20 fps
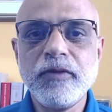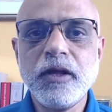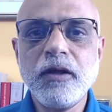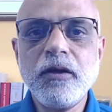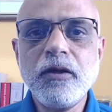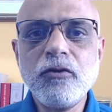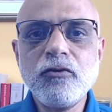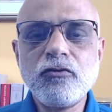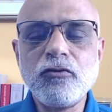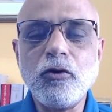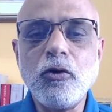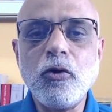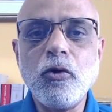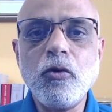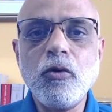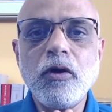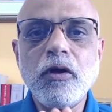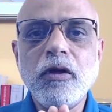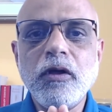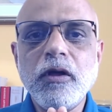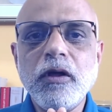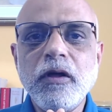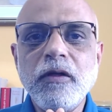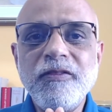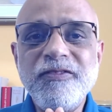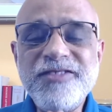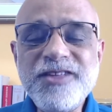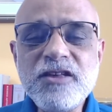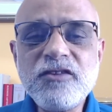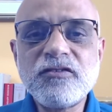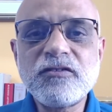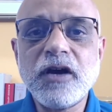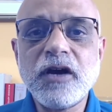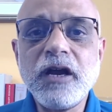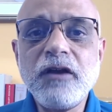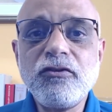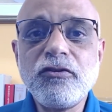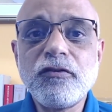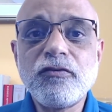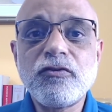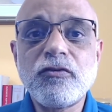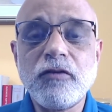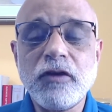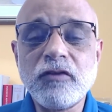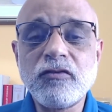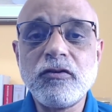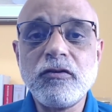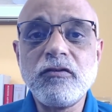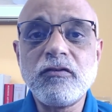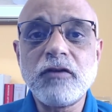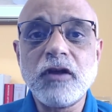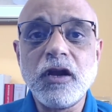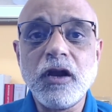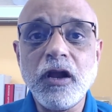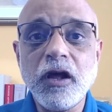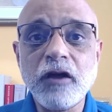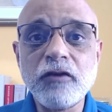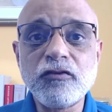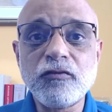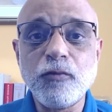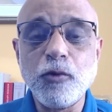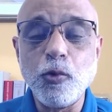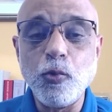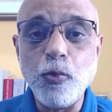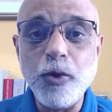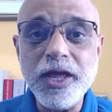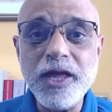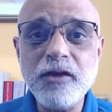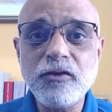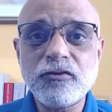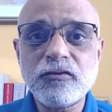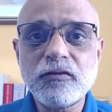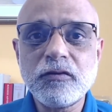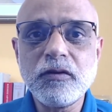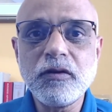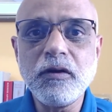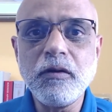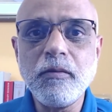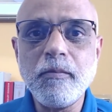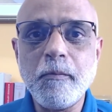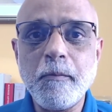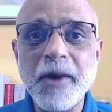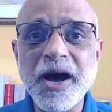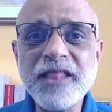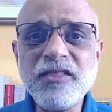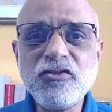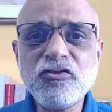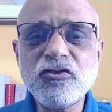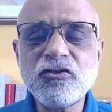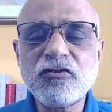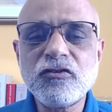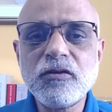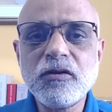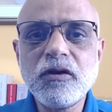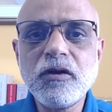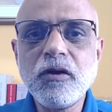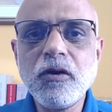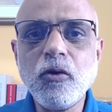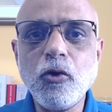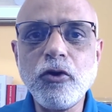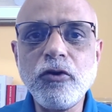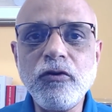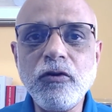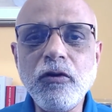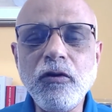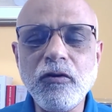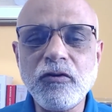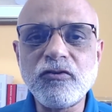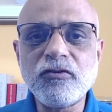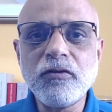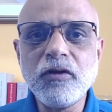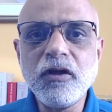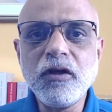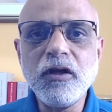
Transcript: So these kinds of stresses can last for weeks, months, or years.